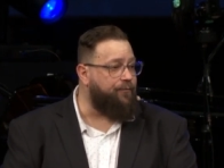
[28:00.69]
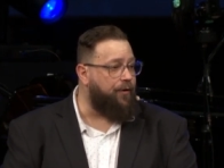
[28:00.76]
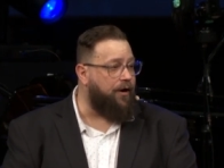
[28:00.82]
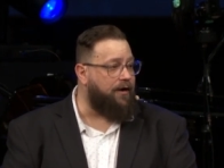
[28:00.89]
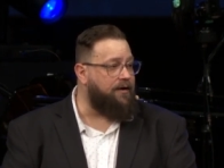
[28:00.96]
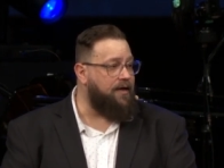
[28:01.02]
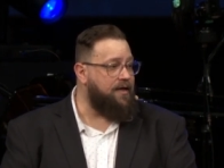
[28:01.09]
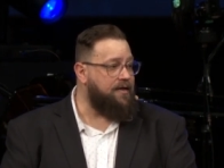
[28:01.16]
We were
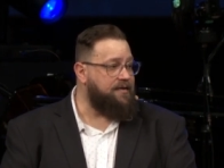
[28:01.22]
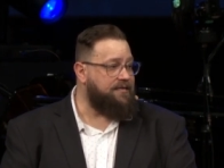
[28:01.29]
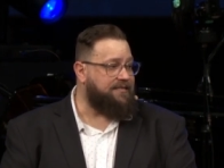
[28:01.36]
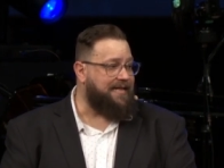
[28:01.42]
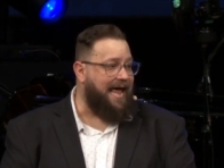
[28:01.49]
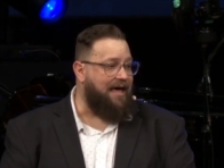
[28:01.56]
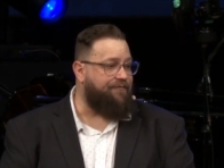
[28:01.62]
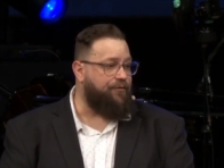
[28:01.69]
on
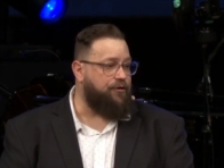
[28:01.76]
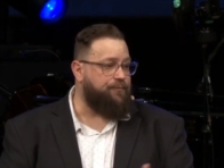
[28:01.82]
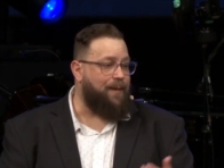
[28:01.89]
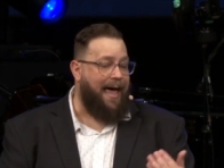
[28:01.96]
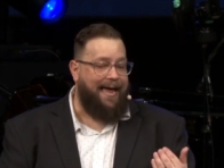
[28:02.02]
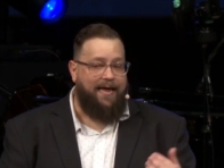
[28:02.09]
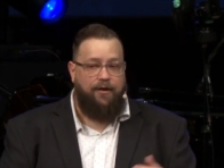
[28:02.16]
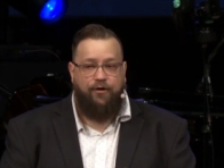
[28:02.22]
staff, it was
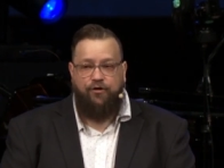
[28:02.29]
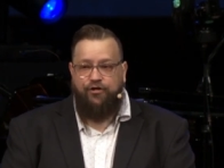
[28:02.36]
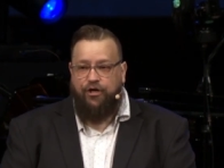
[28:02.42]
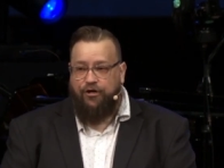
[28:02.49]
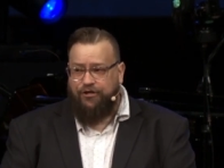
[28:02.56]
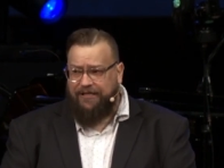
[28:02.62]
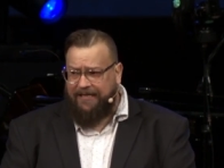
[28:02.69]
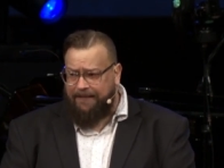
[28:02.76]
back in New
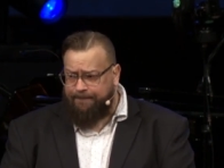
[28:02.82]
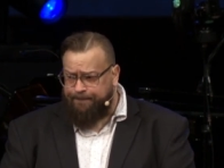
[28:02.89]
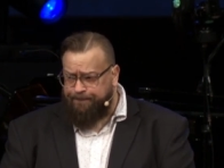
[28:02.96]
Jersey.